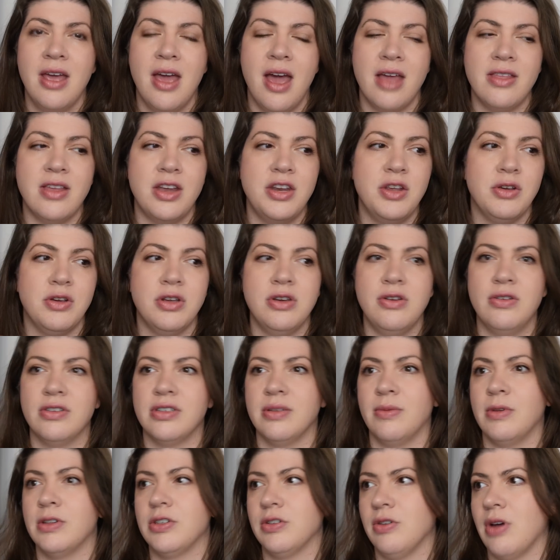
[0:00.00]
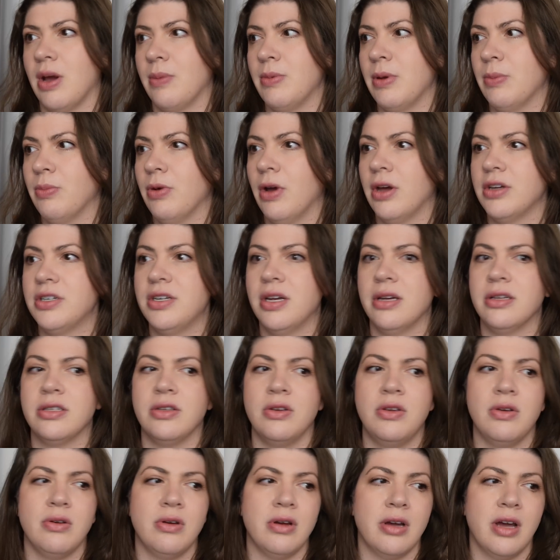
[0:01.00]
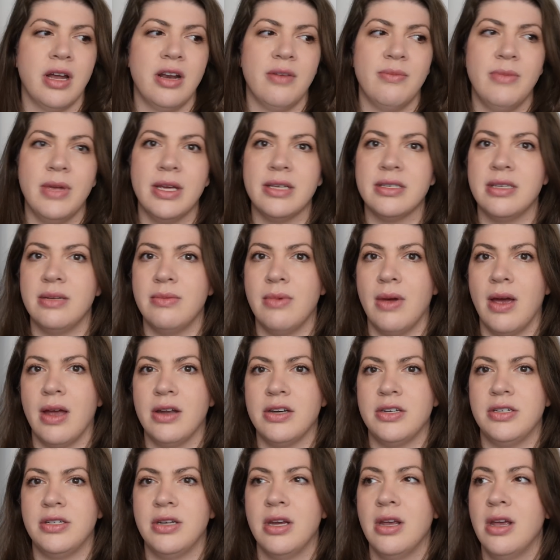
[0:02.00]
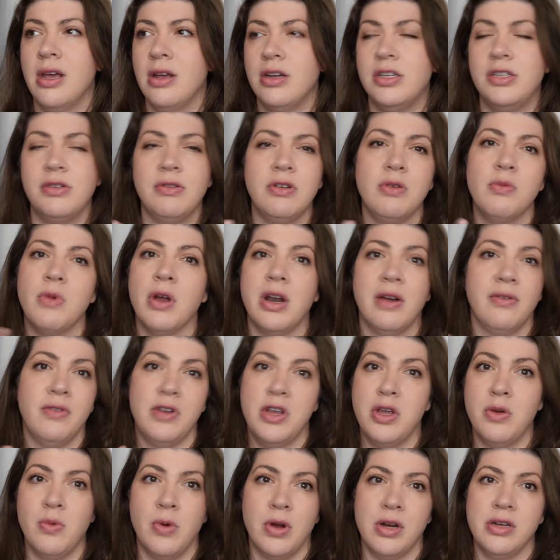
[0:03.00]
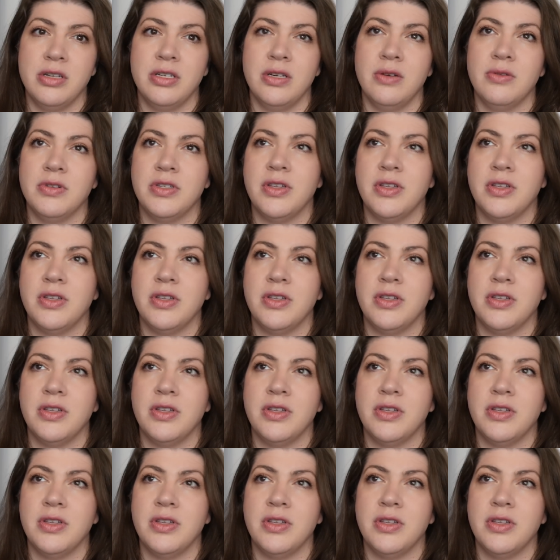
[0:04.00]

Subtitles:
and then you can use them on scrappy projects, or you can kind of mix and match doing whatever you want to do.